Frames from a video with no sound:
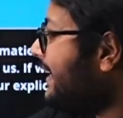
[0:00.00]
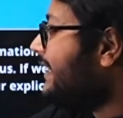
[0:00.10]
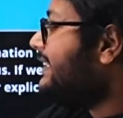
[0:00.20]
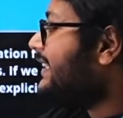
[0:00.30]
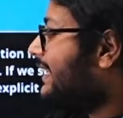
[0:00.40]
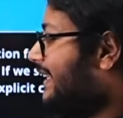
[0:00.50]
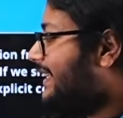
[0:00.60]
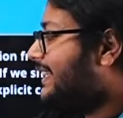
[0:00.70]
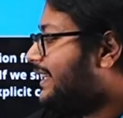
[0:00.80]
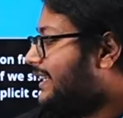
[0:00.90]
are they
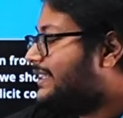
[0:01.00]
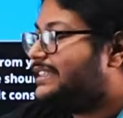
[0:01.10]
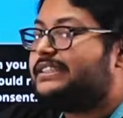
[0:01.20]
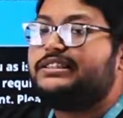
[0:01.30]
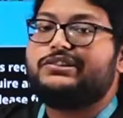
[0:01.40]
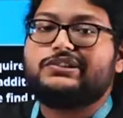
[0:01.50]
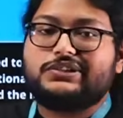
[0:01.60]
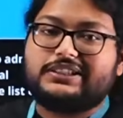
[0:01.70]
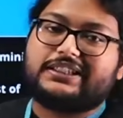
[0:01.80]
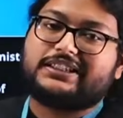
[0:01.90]
collecting it? This is also
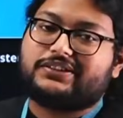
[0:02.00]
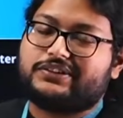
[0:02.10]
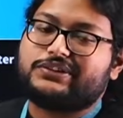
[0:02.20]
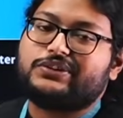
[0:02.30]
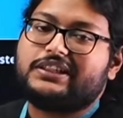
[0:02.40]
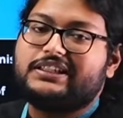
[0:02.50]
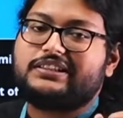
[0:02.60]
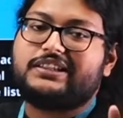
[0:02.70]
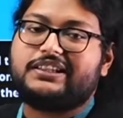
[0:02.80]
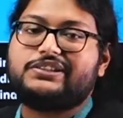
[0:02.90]
they're giving, so that
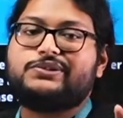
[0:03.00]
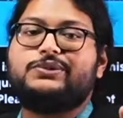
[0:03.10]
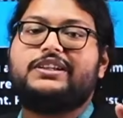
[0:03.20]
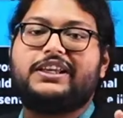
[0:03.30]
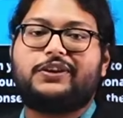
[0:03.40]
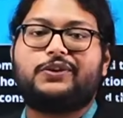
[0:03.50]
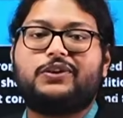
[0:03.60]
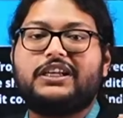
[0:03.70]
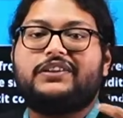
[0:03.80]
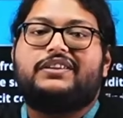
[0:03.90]
there is no like
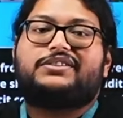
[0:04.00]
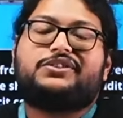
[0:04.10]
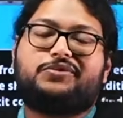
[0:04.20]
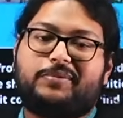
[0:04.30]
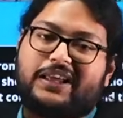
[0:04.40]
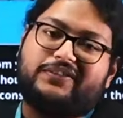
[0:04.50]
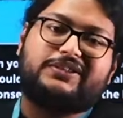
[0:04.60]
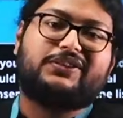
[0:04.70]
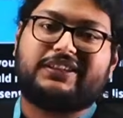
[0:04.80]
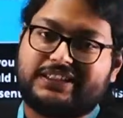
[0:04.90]
invasion of
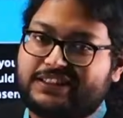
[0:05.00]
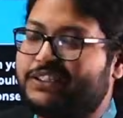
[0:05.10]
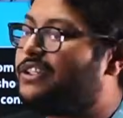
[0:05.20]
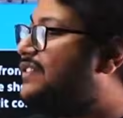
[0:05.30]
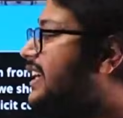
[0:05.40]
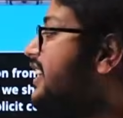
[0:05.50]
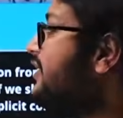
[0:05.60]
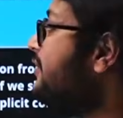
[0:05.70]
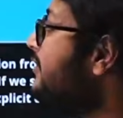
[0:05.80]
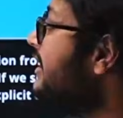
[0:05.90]
privacy or anything of that
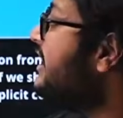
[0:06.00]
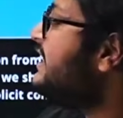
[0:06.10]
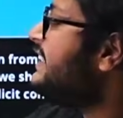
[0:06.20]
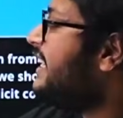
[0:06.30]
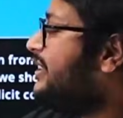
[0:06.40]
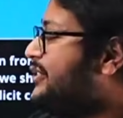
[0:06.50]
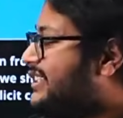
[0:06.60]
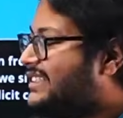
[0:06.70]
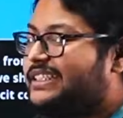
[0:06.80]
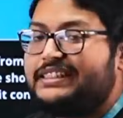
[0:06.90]
issue. They are
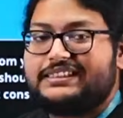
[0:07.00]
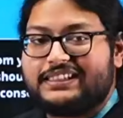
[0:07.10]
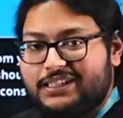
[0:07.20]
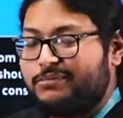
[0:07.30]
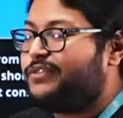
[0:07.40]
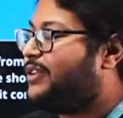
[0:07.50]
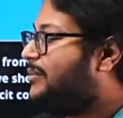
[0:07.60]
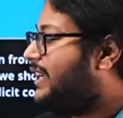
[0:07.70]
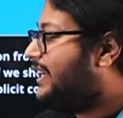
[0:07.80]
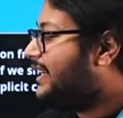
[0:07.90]
noticing a disclaimer from
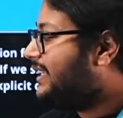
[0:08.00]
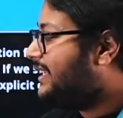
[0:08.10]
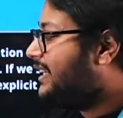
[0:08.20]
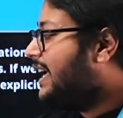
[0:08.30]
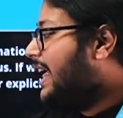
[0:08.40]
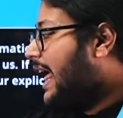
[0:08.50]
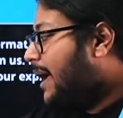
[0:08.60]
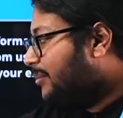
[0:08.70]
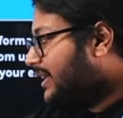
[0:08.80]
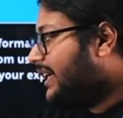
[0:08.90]
their end ki
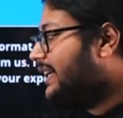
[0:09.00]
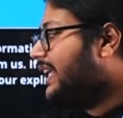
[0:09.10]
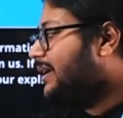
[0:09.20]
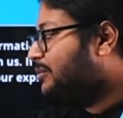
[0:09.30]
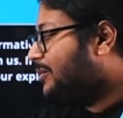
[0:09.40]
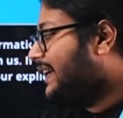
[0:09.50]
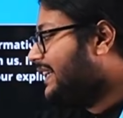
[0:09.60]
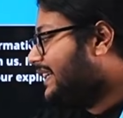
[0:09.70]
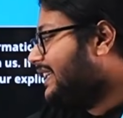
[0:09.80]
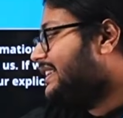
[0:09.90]
applicant name, mobile
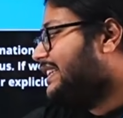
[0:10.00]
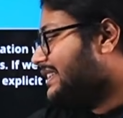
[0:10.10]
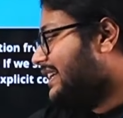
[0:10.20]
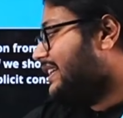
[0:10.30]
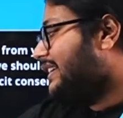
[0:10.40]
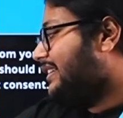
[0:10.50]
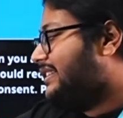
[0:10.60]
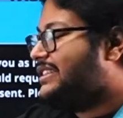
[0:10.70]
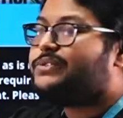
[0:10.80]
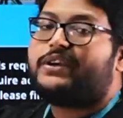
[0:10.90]
data, these are the
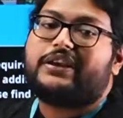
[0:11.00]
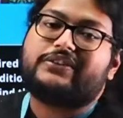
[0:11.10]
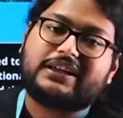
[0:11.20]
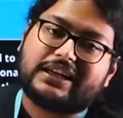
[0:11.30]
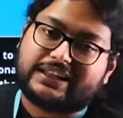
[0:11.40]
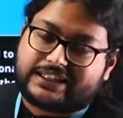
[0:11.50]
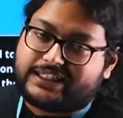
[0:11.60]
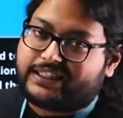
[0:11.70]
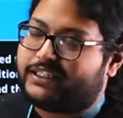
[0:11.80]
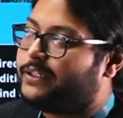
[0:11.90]
reasons why we are
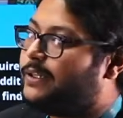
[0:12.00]
collecting it.